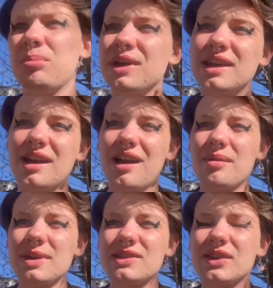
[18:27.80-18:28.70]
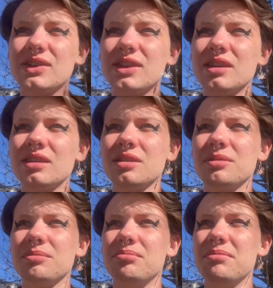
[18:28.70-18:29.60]
but yeah, I basically
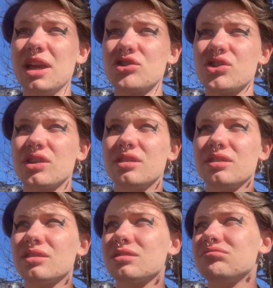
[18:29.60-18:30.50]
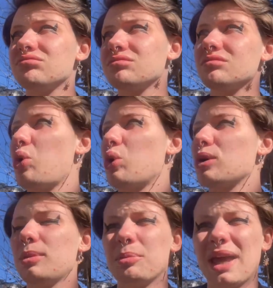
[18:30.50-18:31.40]
mentioned
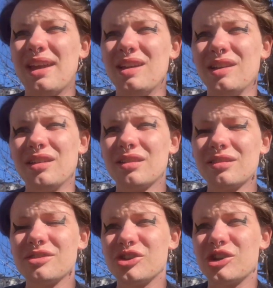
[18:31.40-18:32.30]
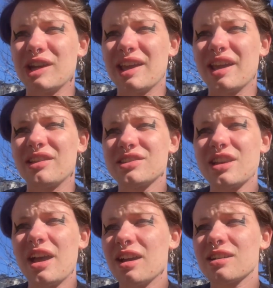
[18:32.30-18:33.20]
horrible pain during gay
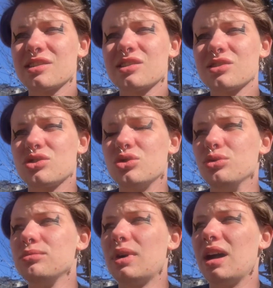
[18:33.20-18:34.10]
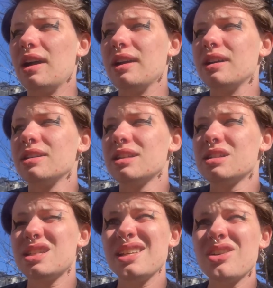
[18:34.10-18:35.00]
sex to my
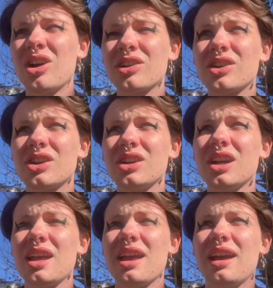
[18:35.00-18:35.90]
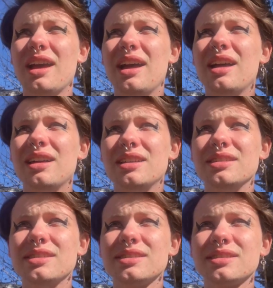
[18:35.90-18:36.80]
T doctor
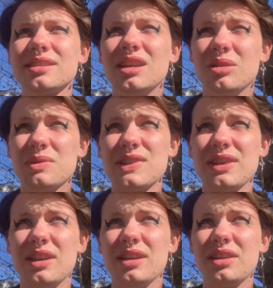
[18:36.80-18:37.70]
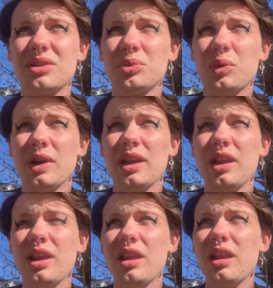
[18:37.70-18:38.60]
and he was like,
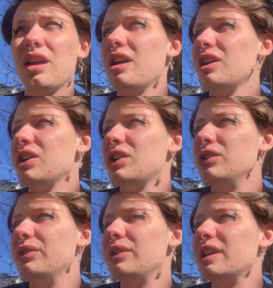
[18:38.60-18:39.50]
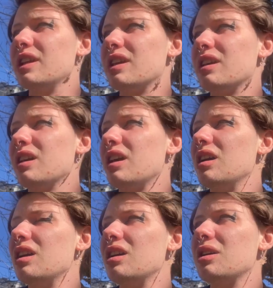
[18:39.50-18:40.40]
well, you need to get
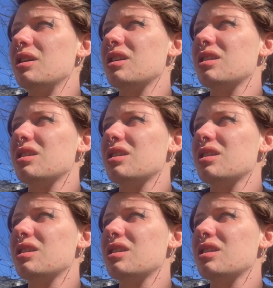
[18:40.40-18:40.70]
a